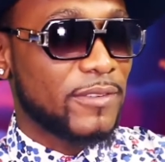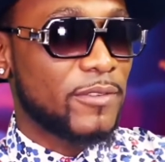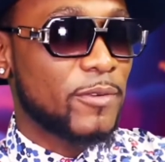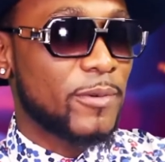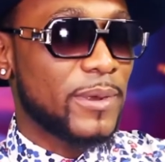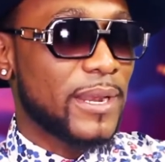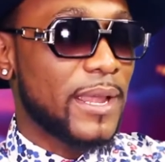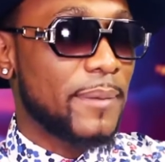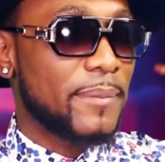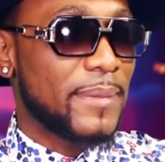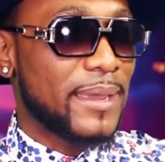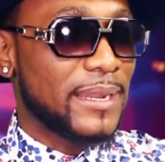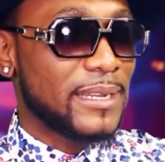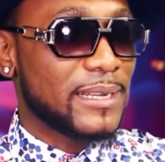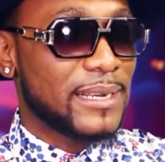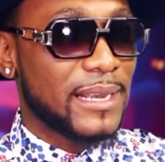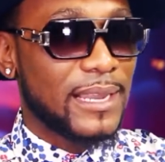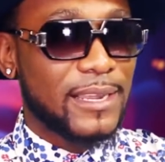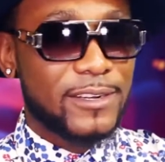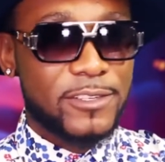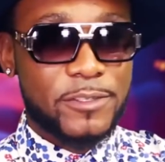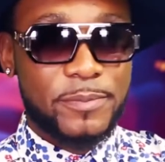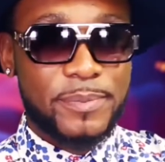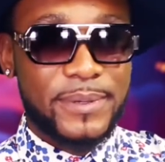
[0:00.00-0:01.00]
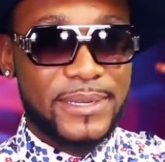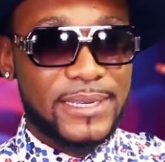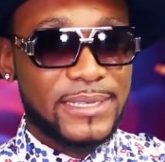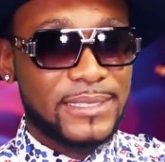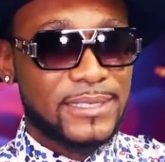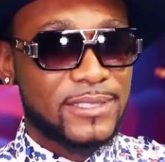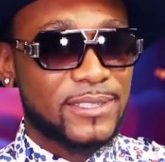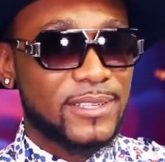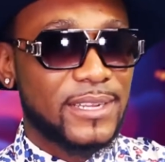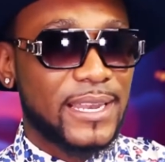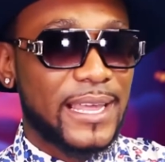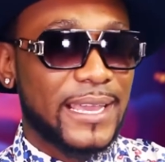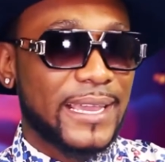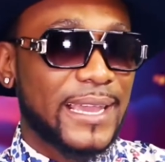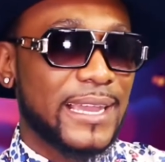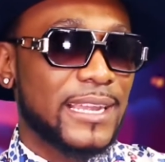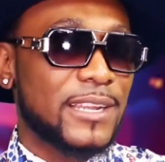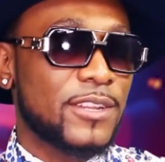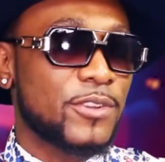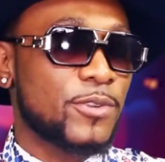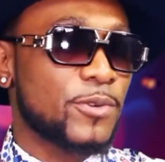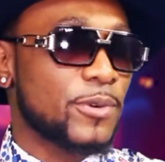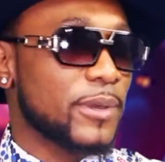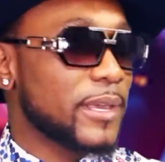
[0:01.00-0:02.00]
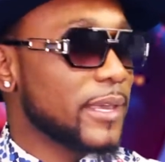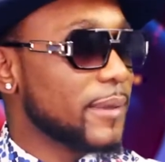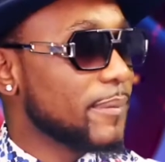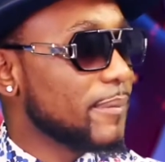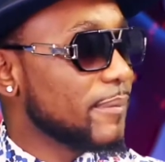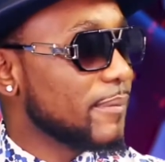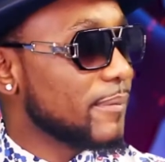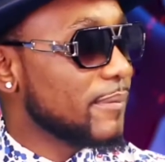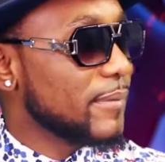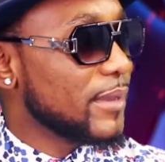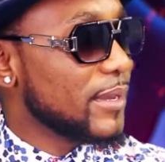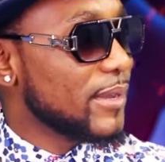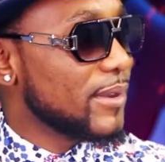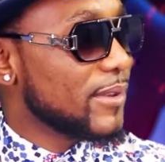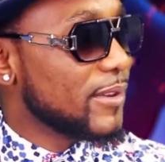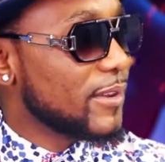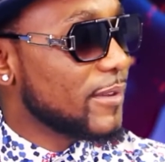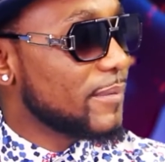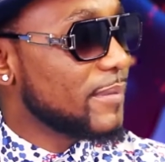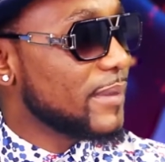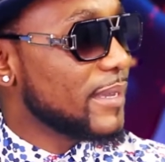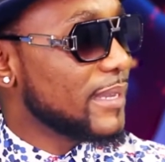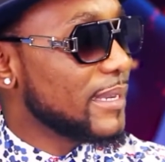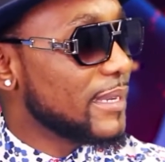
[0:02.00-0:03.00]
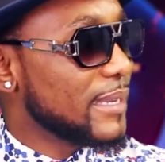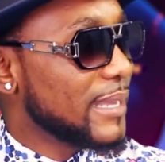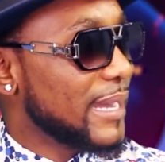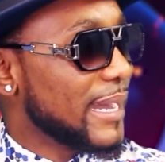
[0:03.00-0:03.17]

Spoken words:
So even when I met Clarence Peters, it's not like I knew him. You know what I mean?